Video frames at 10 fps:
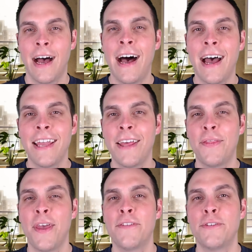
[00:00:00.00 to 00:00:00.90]
Hi,
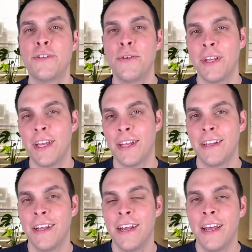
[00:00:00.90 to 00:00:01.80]
and thanks for tuning in.
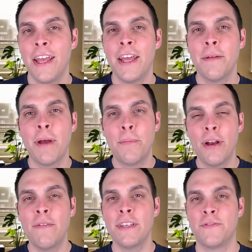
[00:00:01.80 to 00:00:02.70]
In my
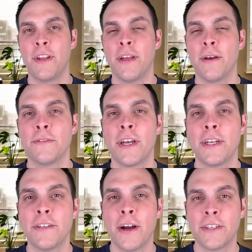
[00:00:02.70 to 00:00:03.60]
previous videos, I
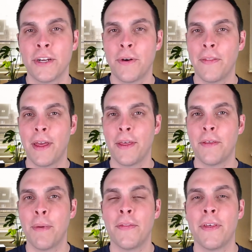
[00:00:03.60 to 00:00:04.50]
talked at great length
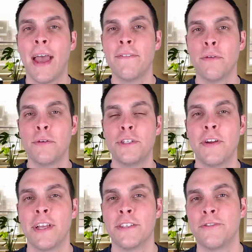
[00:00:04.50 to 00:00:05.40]
about the
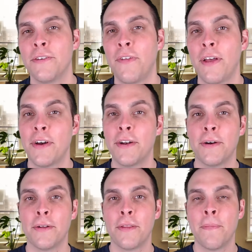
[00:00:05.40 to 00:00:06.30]
evolutionary history of life on
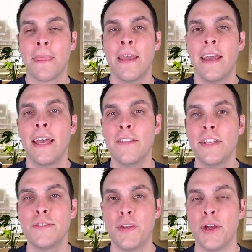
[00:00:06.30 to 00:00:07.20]
Earth. In
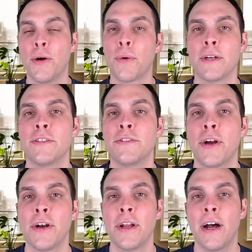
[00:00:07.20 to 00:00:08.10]
this video, we're going to
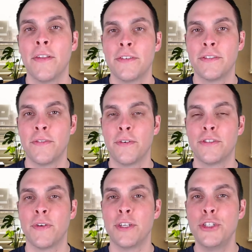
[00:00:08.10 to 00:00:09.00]
start, uh, this is the
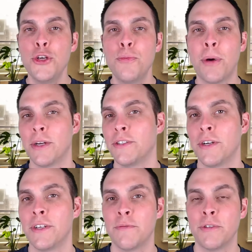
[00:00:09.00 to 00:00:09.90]
first of a two-part
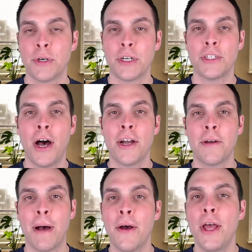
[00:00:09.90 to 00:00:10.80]
series in which we're going to talk
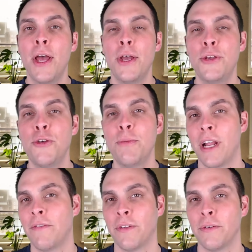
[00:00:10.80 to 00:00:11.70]
about human
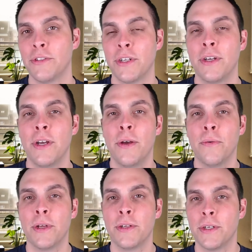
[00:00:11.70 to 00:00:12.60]
evolution,
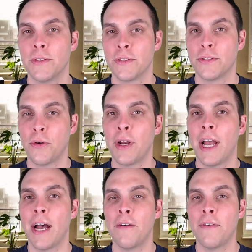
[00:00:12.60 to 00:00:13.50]
which is the story
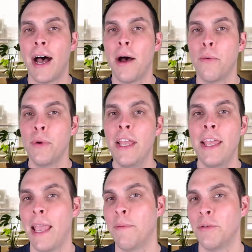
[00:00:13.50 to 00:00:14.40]
of how we
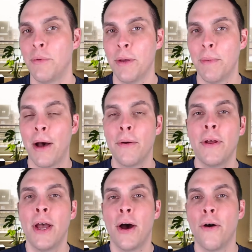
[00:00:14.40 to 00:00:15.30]
came to be about
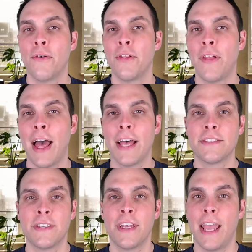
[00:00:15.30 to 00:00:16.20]
over the
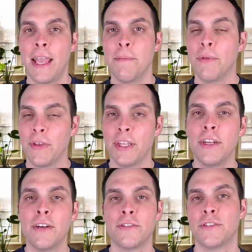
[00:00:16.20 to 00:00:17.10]
last 8 million
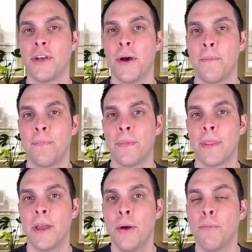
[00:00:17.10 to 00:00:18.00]
years or so.
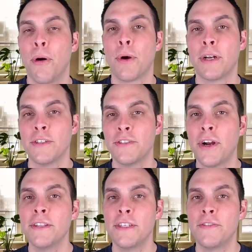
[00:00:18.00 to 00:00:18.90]
But we're going to
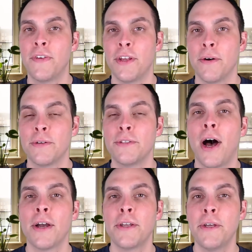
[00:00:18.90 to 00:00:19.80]
start in this video
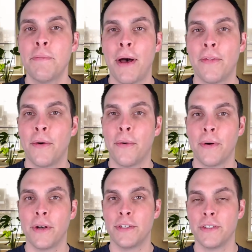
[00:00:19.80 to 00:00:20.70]
talking about the
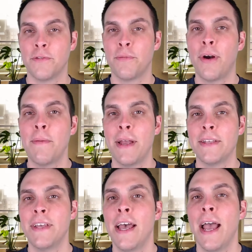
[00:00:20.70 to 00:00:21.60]
origins of
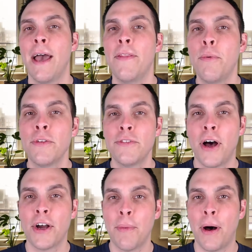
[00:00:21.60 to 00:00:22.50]
primates, and then we'll
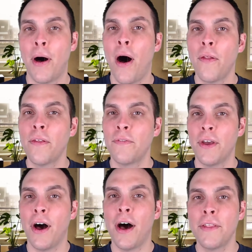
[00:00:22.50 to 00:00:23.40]
talk about all of
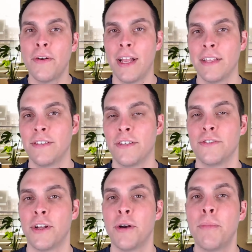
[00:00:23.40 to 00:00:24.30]
the other
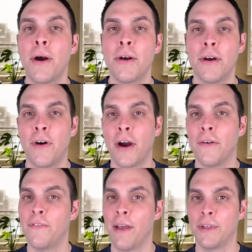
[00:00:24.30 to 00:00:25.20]
ancestors that are part of our
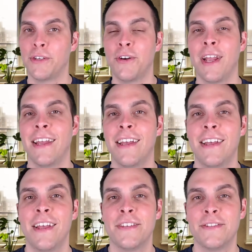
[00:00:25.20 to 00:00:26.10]
family tree.
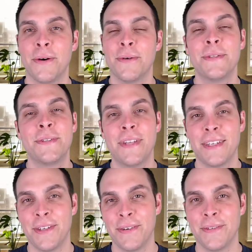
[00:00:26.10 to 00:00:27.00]
So stay
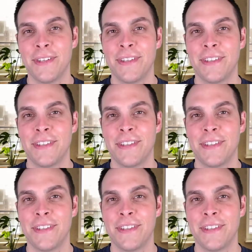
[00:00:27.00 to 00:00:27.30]
tuned.